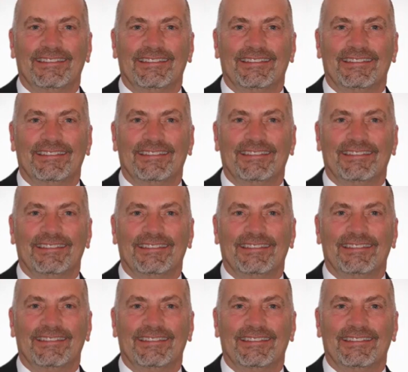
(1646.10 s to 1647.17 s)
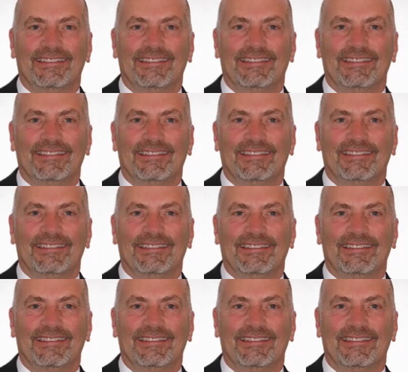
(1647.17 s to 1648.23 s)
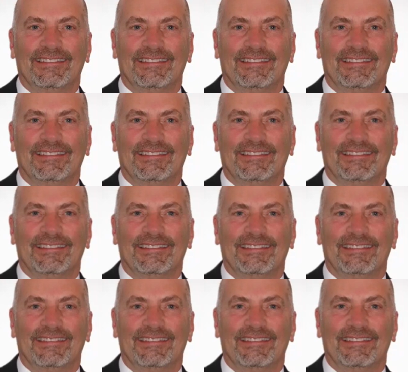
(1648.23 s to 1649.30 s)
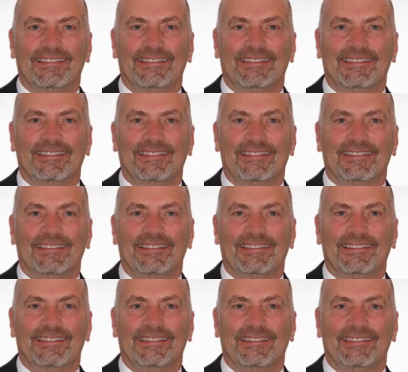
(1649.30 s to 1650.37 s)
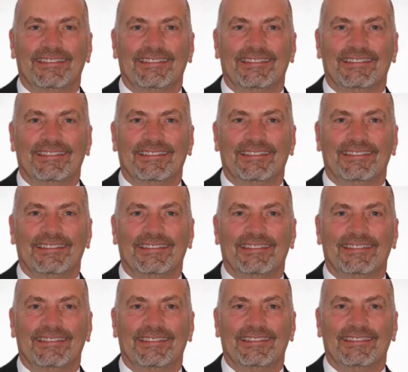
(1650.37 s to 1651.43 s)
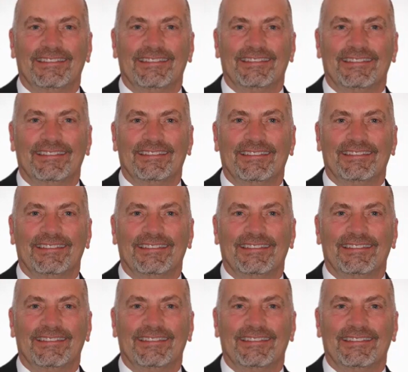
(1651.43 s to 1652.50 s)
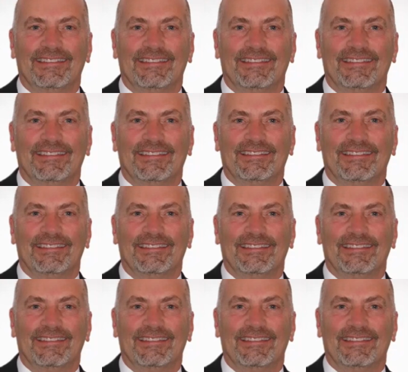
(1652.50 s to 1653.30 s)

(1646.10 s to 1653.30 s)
[no speech]